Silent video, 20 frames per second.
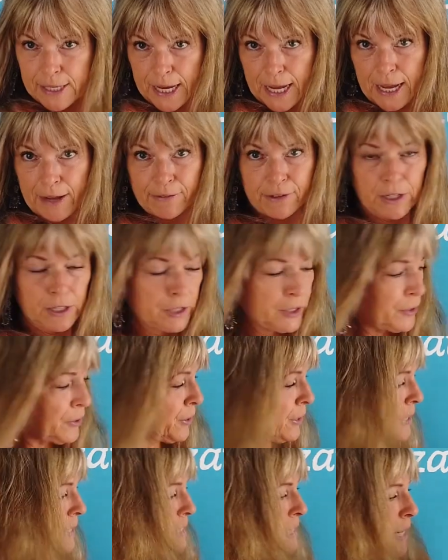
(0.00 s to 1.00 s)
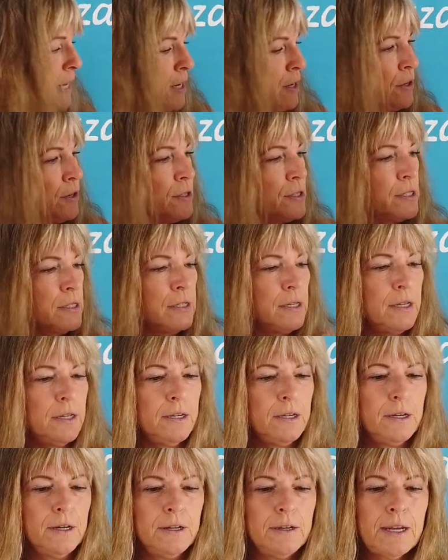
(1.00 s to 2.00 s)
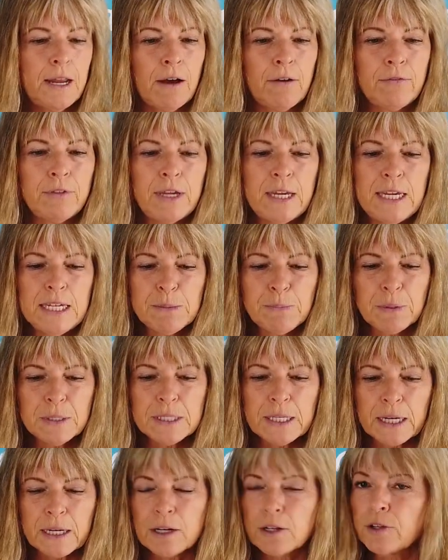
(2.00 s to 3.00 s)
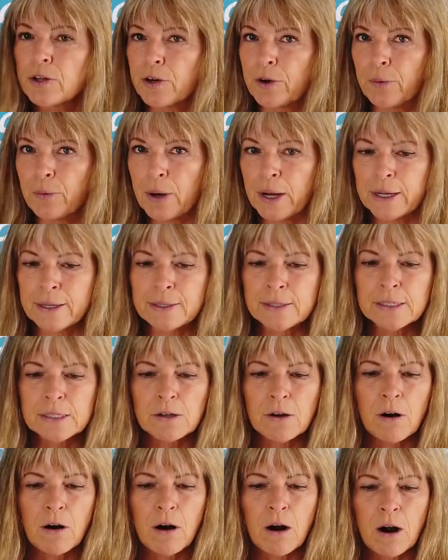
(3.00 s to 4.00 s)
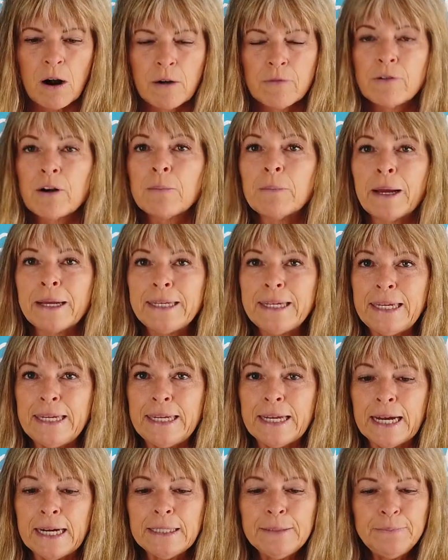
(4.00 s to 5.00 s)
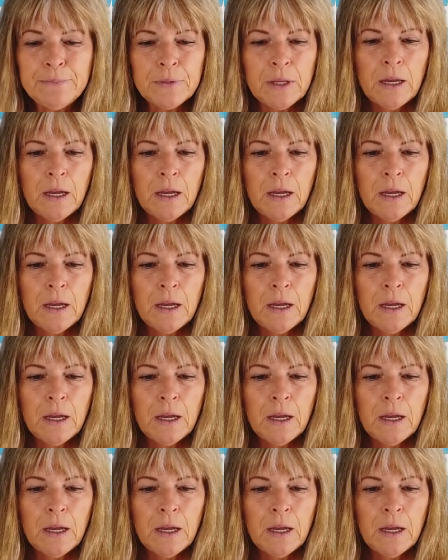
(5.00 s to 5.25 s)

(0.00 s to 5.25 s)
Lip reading: is I have clear containers. Now these particular ones are from IKEA.